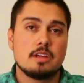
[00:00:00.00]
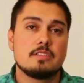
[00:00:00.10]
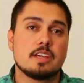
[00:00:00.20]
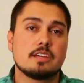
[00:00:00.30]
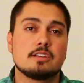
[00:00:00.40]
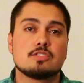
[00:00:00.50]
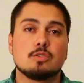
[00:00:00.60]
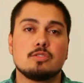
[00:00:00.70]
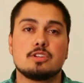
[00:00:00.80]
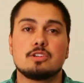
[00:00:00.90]
They can
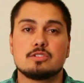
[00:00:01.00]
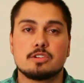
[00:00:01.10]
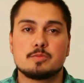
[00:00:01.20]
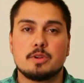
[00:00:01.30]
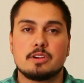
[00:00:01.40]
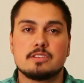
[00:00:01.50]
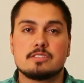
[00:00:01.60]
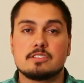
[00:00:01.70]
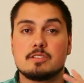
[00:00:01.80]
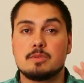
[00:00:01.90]
control the user experience,
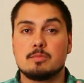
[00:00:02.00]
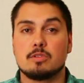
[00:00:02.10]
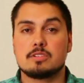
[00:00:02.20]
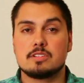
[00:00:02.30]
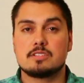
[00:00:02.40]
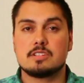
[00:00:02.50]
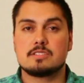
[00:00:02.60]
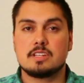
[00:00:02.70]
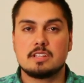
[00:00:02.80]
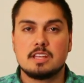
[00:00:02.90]
things can be more
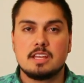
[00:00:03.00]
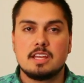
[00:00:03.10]
consistent.